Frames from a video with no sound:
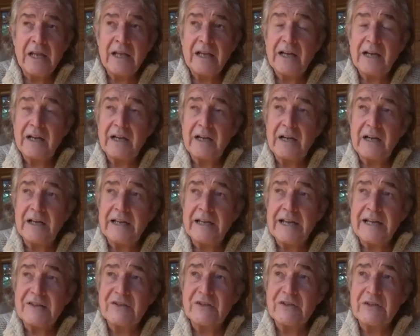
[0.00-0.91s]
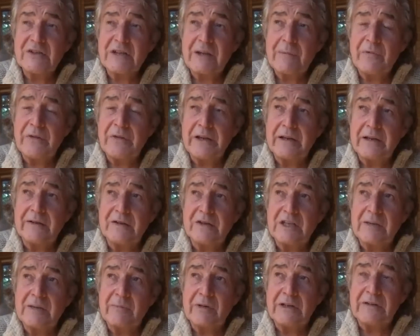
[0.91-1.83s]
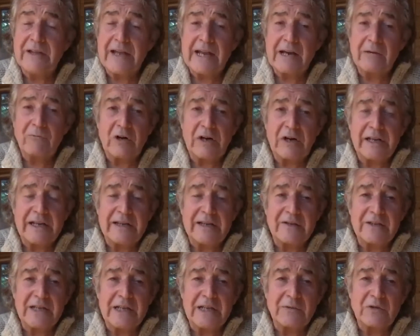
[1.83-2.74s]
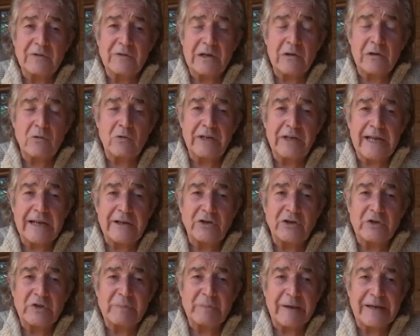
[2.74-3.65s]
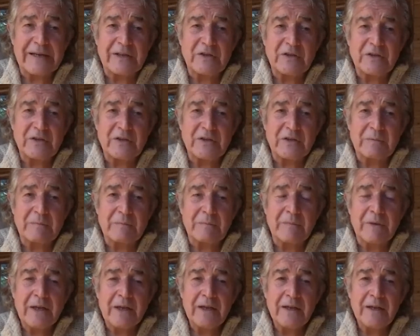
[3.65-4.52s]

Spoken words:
And I guess there's something similar there really in terms of local nature spaces and